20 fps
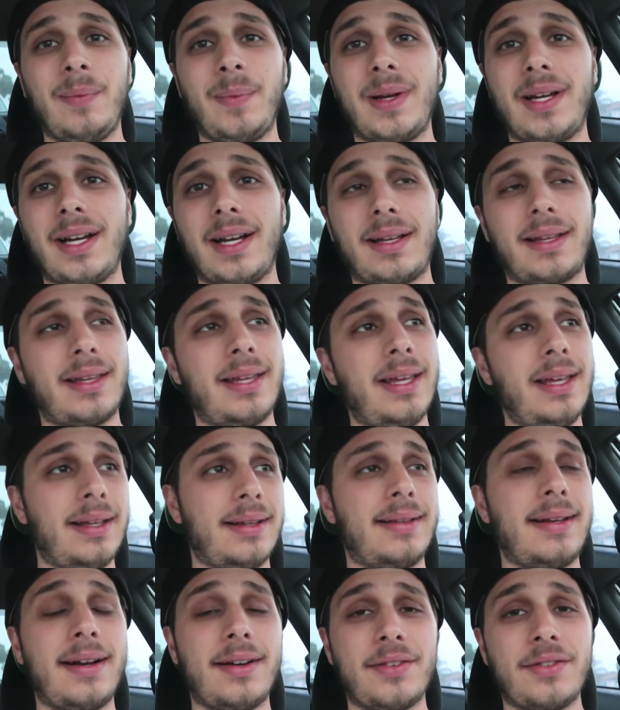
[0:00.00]
We got
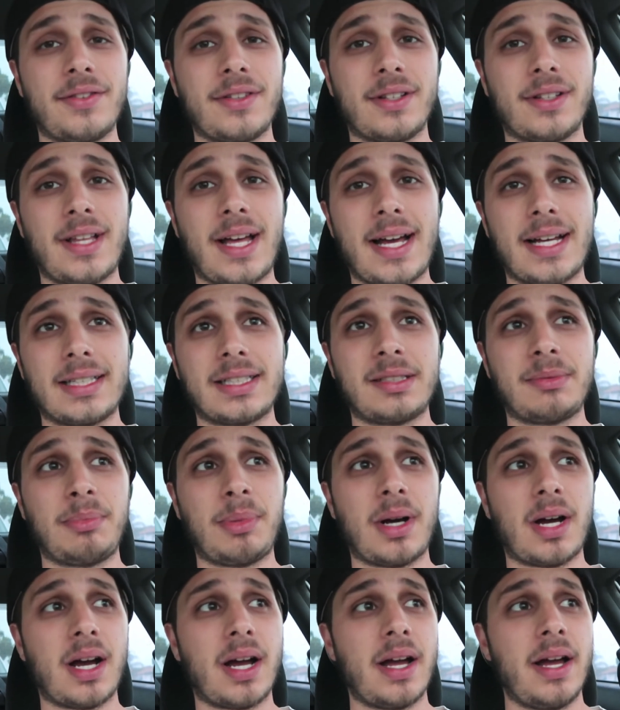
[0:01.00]
kicked out of the last
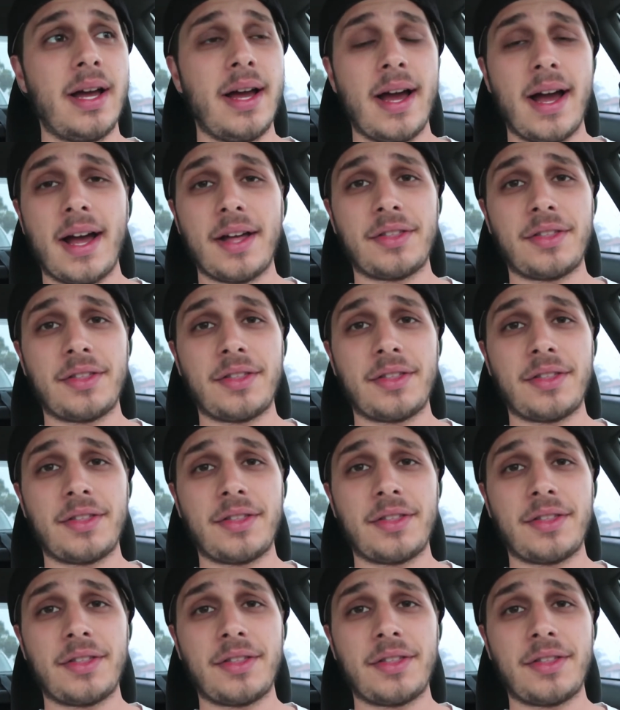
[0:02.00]
spot.